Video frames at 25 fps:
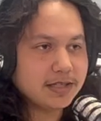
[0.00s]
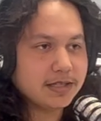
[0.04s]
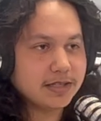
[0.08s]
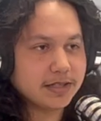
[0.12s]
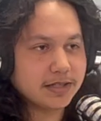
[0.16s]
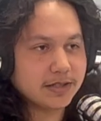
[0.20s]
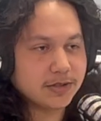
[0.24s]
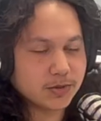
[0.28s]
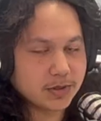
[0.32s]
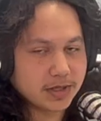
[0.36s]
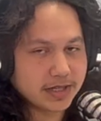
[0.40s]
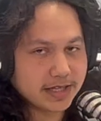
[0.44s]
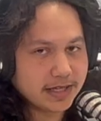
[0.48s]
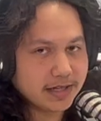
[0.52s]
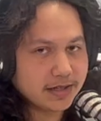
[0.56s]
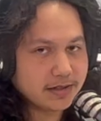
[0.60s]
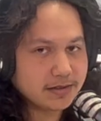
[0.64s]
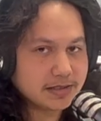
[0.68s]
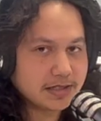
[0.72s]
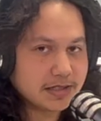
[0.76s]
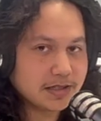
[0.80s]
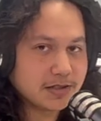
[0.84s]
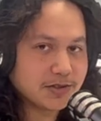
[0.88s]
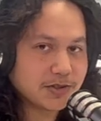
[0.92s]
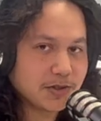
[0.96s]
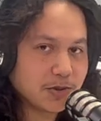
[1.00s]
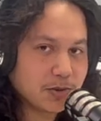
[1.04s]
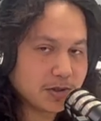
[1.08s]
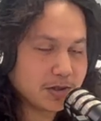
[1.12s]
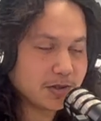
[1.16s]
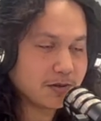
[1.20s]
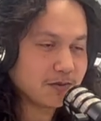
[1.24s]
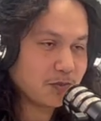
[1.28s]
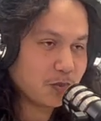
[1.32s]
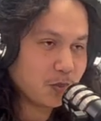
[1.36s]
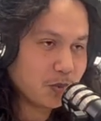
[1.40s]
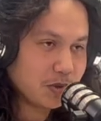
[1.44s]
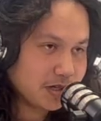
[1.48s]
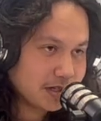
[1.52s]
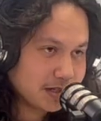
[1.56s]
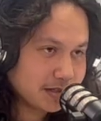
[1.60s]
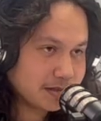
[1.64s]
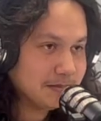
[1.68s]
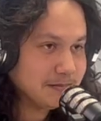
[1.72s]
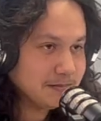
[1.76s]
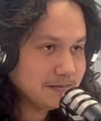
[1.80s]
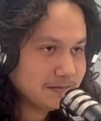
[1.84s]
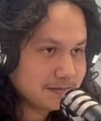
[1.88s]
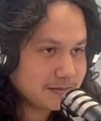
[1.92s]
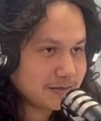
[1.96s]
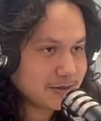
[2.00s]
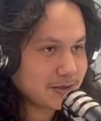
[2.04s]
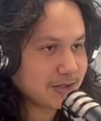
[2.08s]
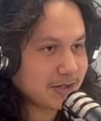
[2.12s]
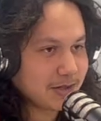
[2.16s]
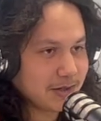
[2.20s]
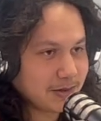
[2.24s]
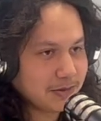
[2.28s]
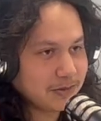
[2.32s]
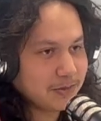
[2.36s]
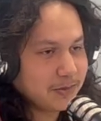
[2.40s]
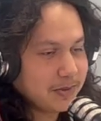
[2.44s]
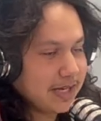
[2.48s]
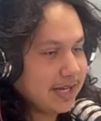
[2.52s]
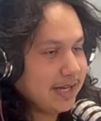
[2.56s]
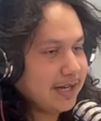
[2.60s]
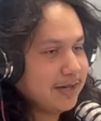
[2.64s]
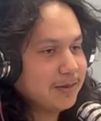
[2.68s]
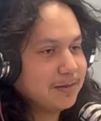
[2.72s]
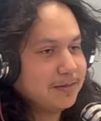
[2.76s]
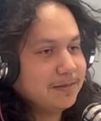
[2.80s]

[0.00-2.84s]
And Dre'Kel did a total of 1. So you count,